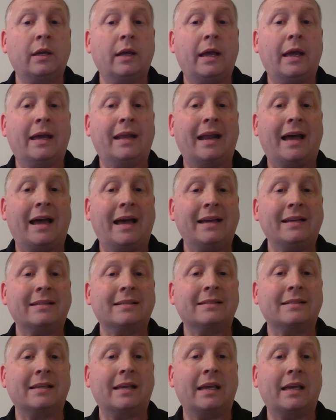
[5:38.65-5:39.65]
and I
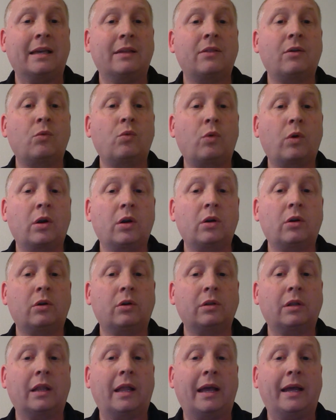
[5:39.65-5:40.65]
see the
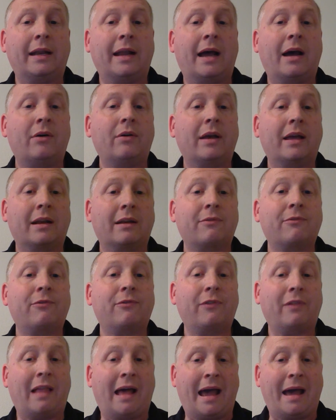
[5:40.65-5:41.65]
world laid out in a
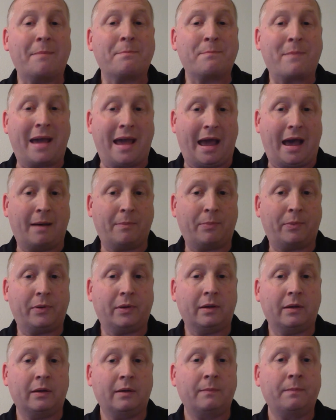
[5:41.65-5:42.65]
flat map
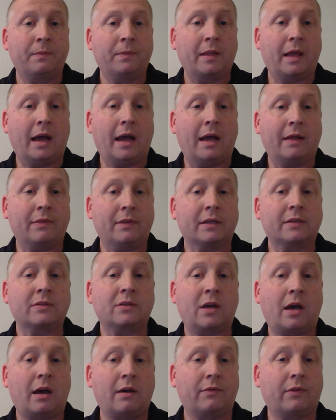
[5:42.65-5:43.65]
on this
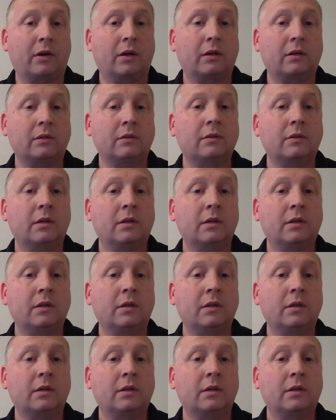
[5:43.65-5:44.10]
cover.